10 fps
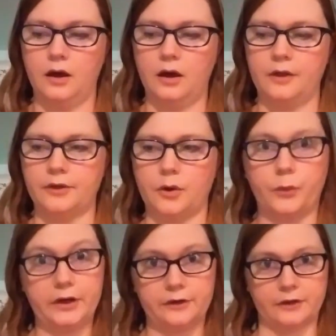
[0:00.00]
I thought,
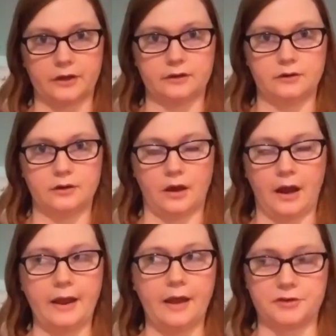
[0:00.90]
wait a second,
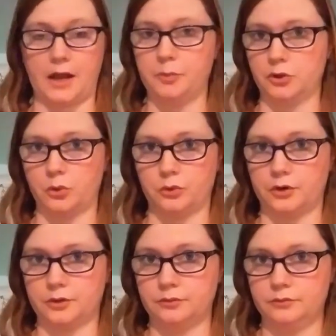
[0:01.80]
I have an apple
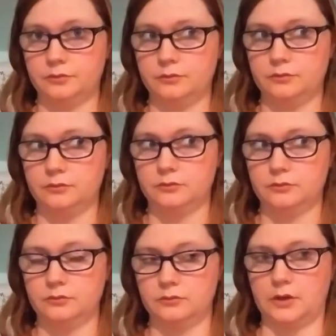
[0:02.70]
corer.
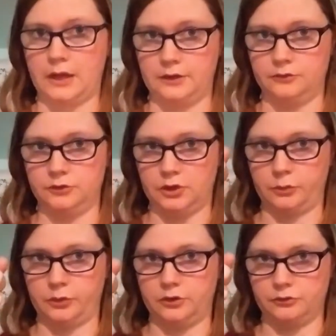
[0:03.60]
And,
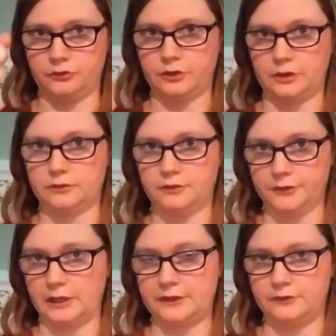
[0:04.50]
one of those that
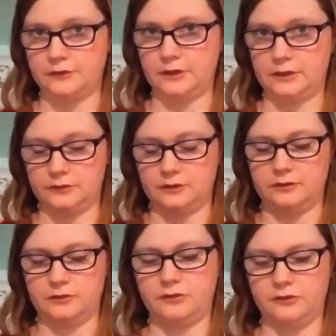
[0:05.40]
slices it
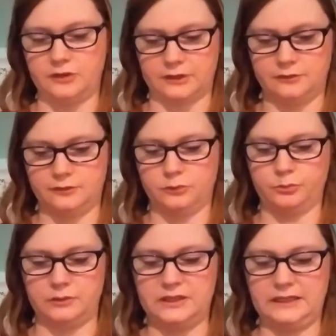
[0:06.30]
into 6
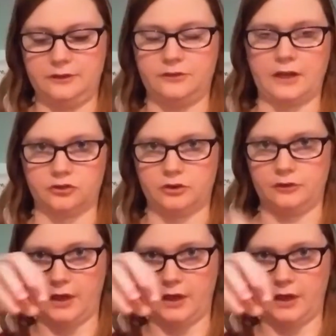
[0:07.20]
neat sections